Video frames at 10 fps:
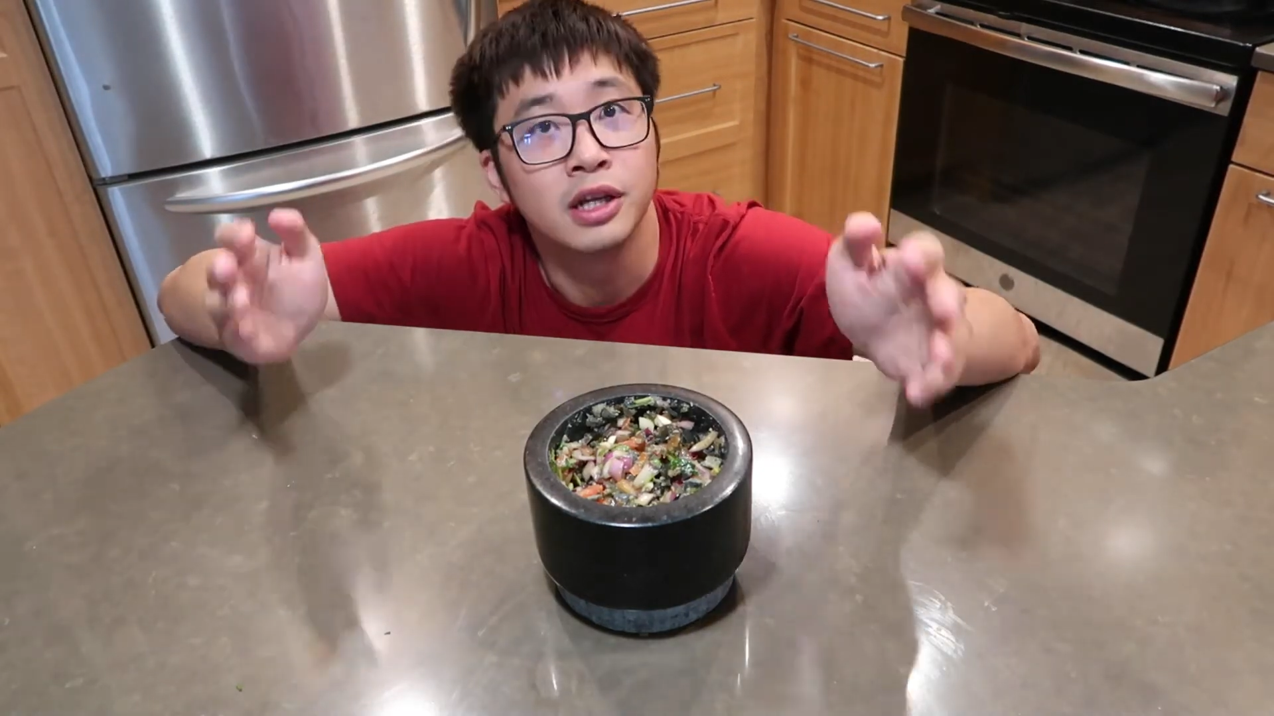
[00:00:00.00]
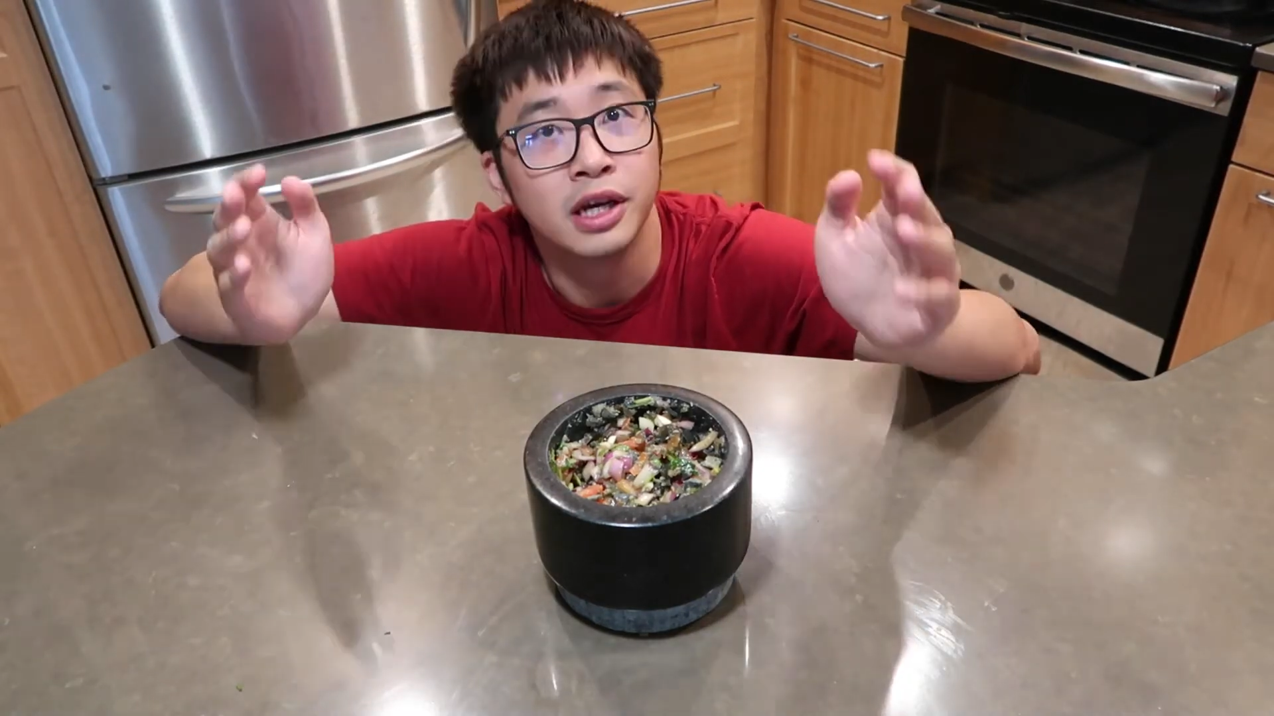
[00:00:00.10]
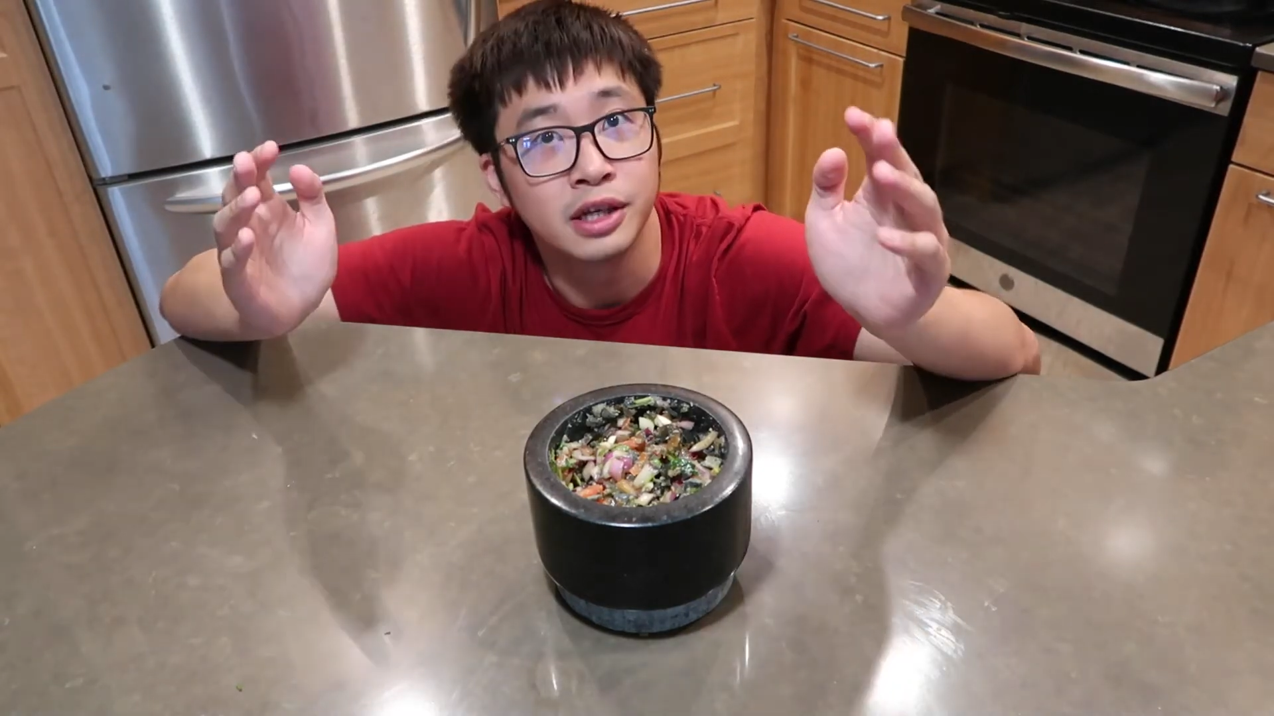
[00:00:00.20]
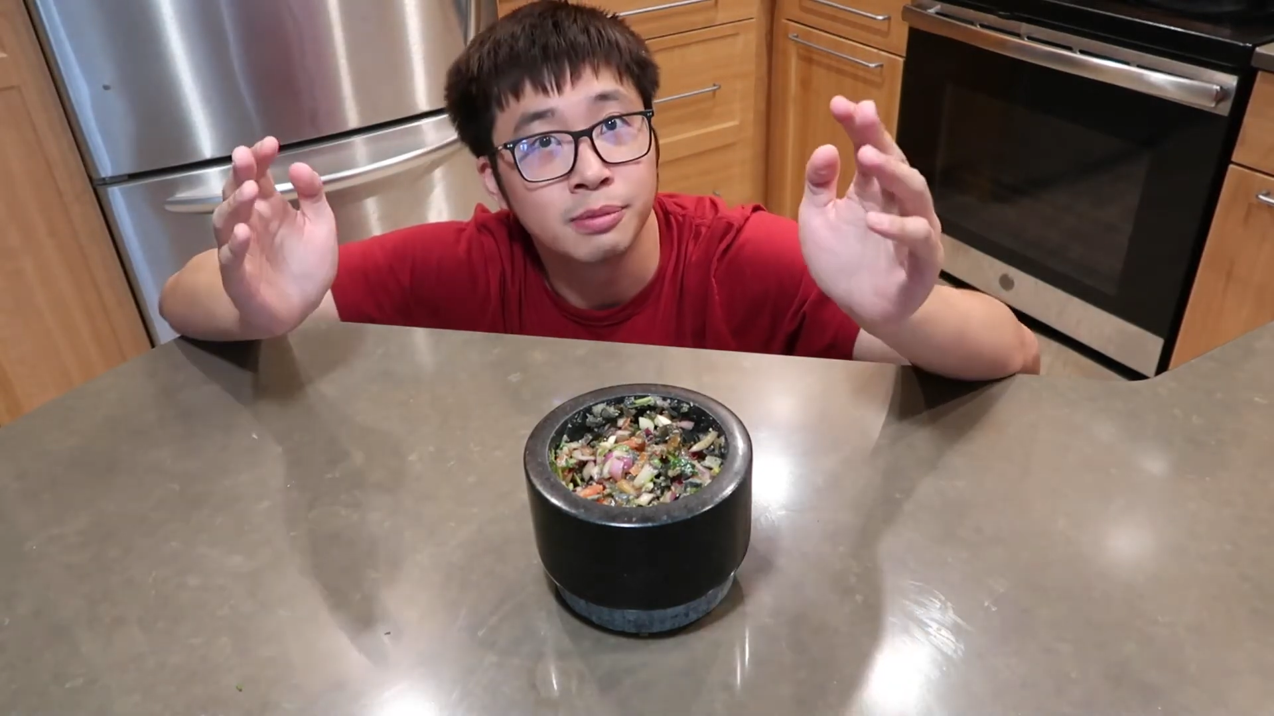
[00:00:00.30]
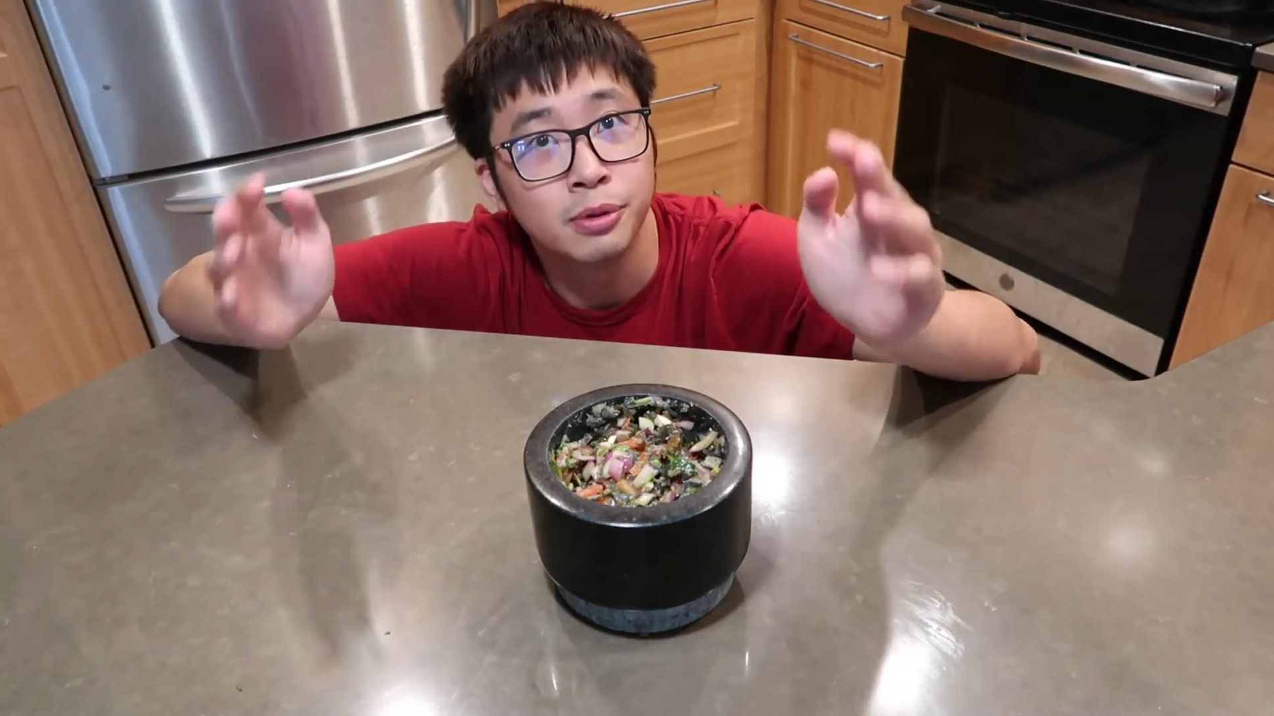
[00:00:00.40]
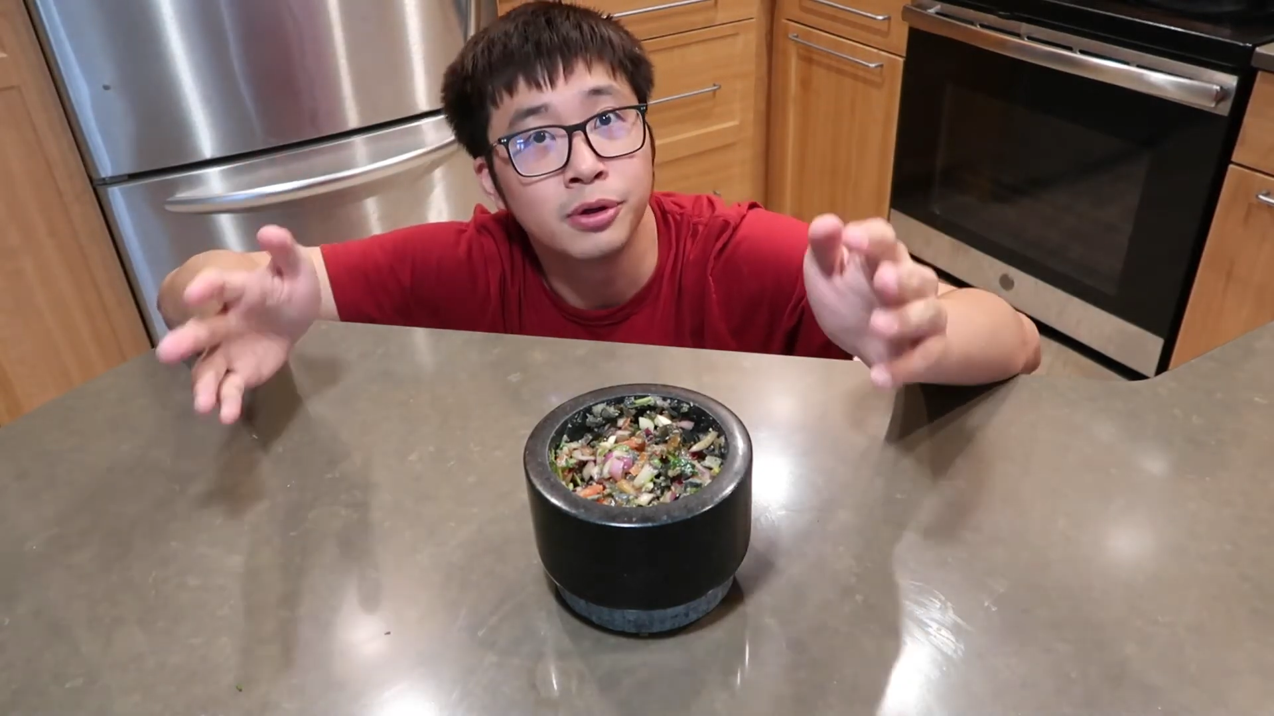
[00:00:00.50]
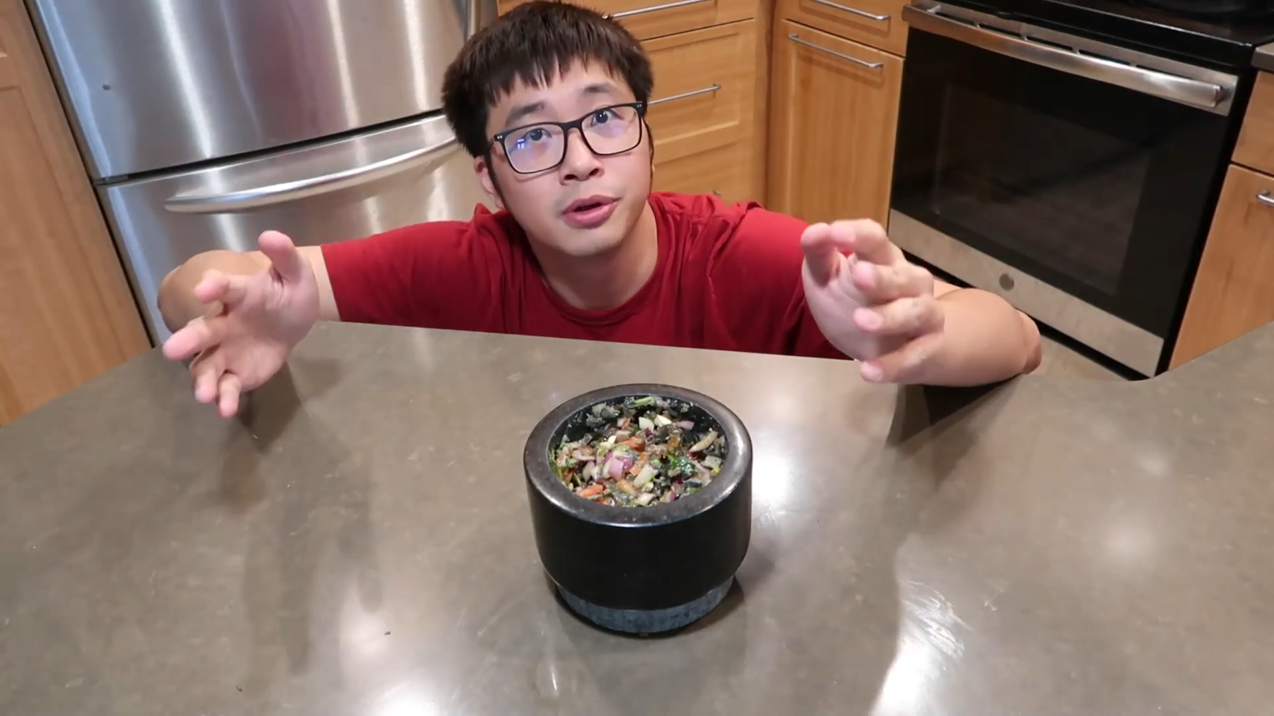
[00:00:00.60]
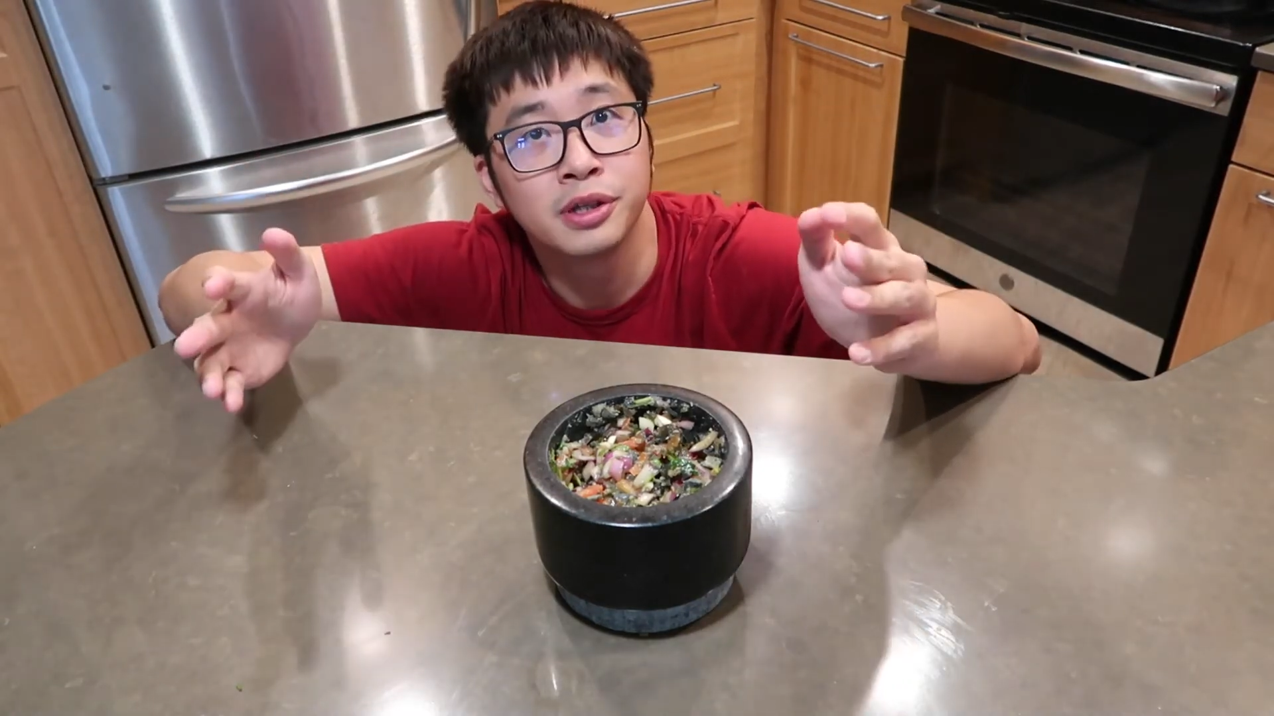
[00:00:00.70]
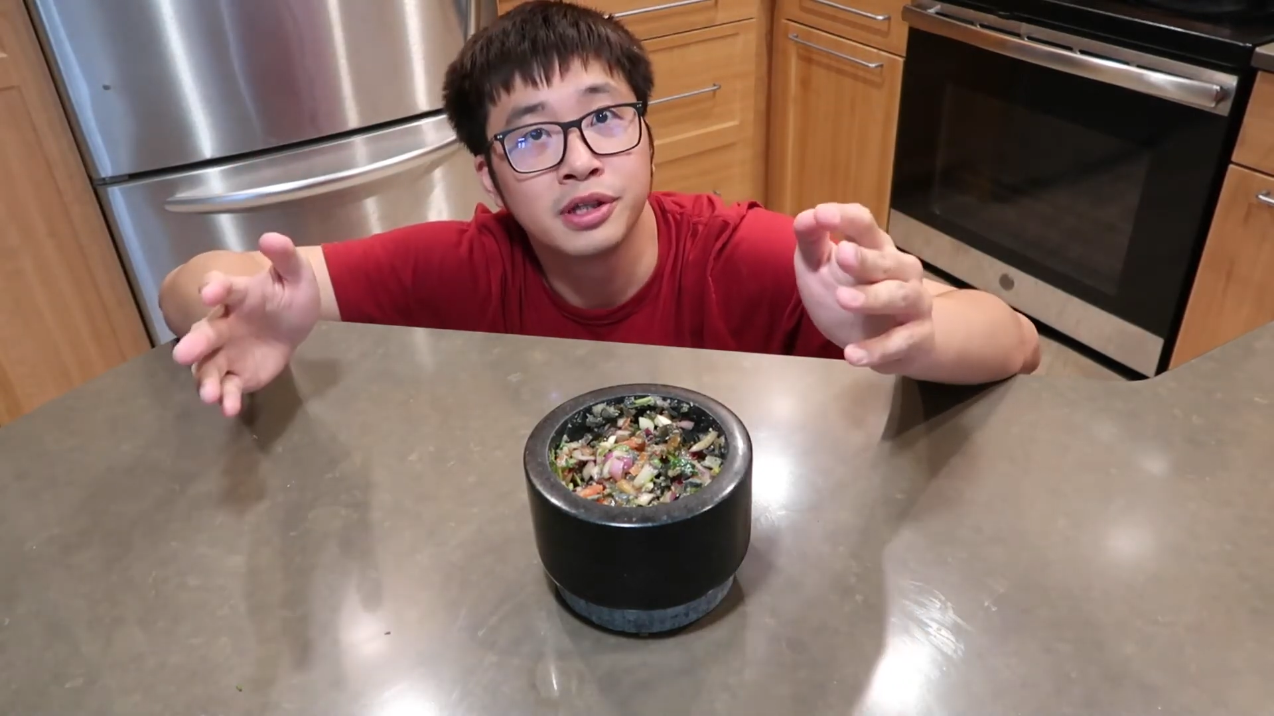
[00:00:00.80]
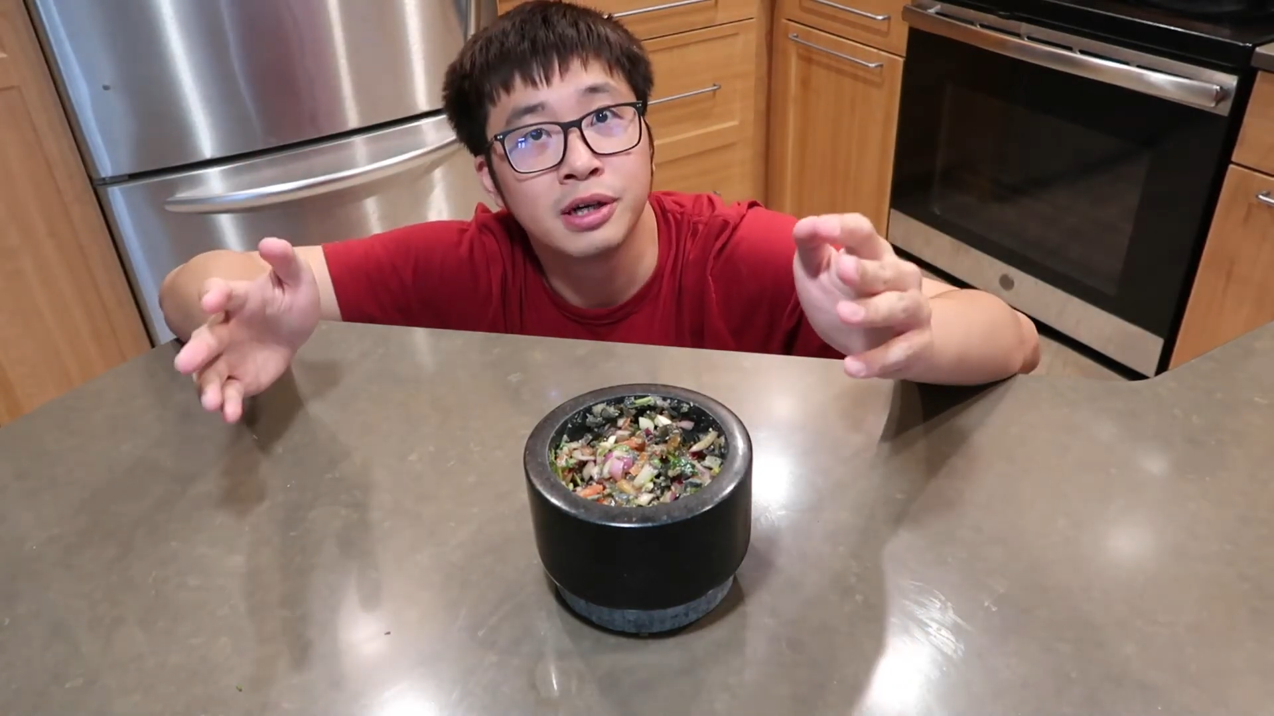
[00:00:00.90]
like boiling